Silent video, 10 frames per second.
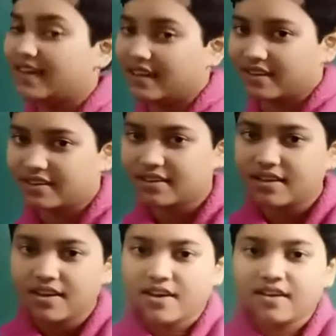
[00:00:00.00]
ink.
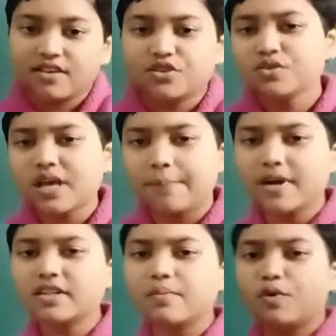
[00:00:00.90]
To
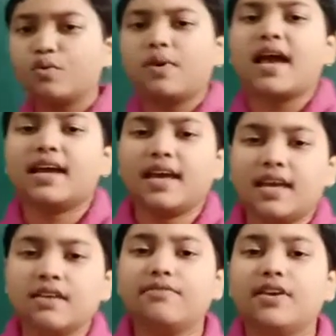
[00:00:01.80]
separate the blue-black
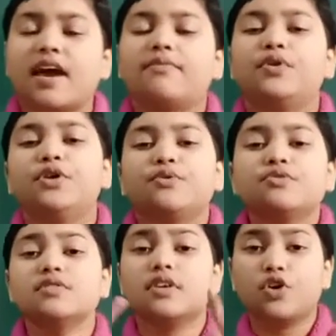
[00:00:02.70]
ink, we have to
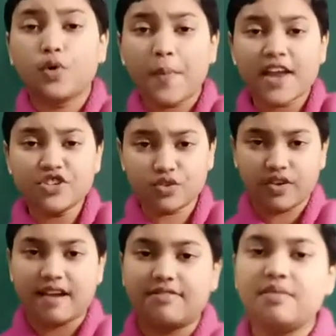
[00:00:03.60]
use
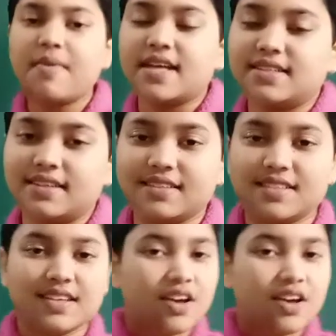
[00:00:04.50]
chromatography method.